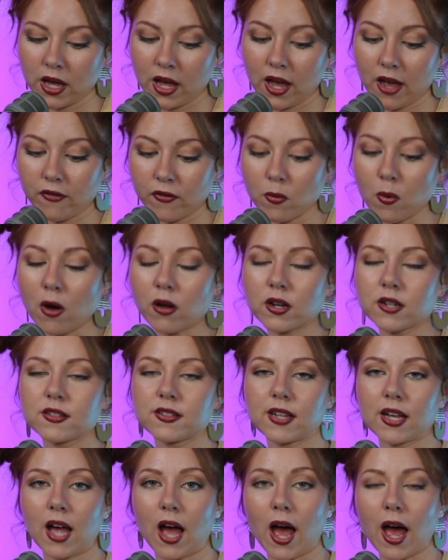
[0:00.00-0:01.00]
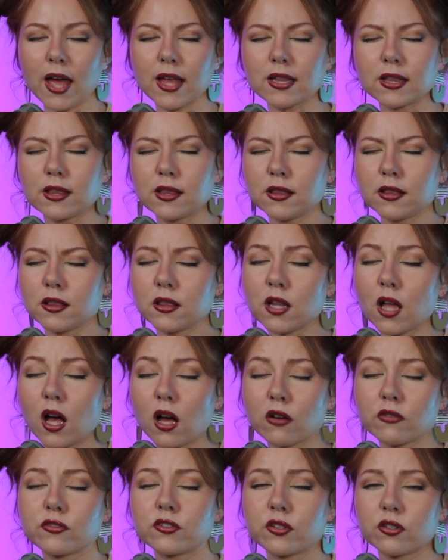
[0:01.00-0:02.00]
if I'm honest, like, I
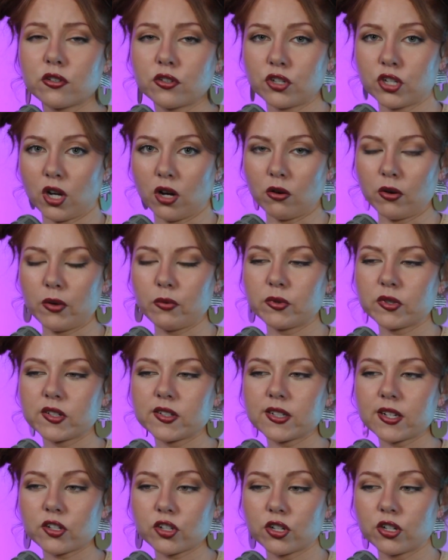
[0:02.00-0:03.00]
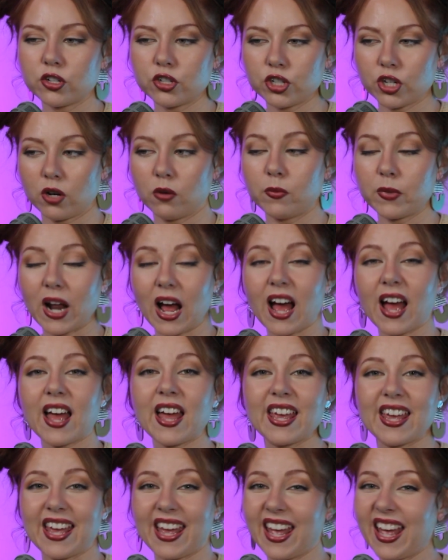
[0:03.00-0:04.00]
loved the show. It was such a good show, but
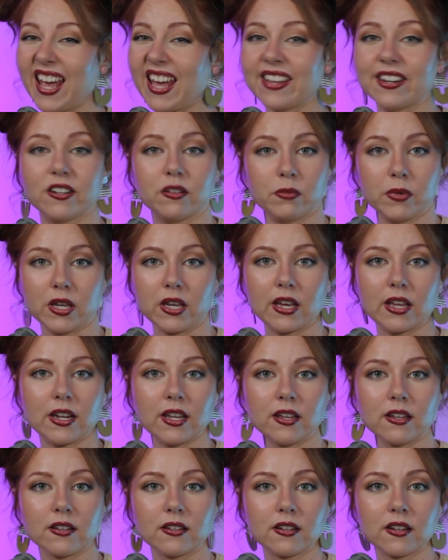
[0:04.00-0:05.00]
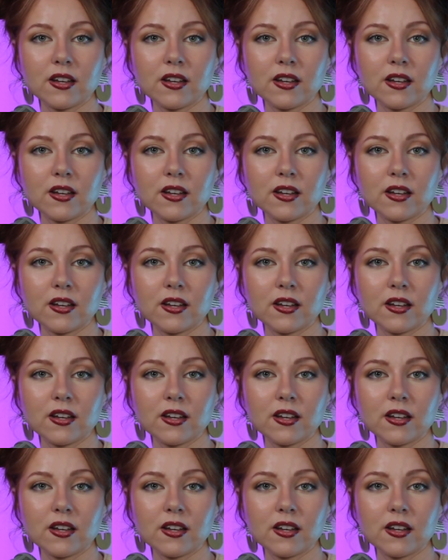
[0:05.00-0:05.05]
I hated being in it.